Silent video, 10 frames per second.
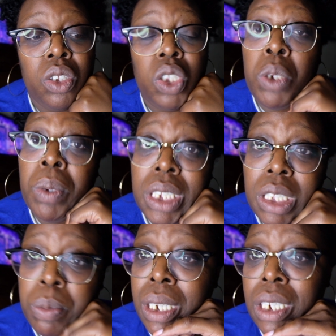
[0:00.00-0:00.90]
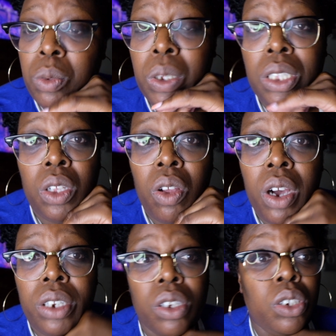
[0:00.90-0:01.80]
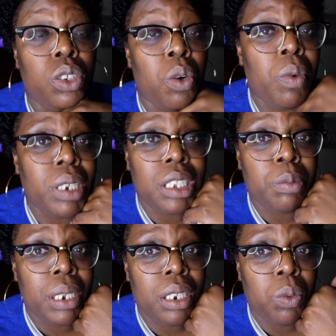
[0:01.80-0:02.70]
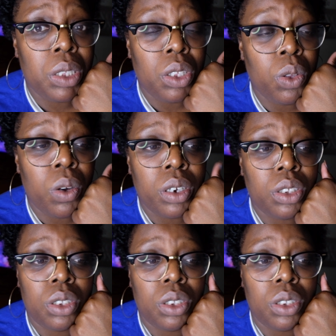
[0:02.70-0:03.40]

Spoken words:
Do you want to spend it with the Lord, or you don't want to spend it with the Lord?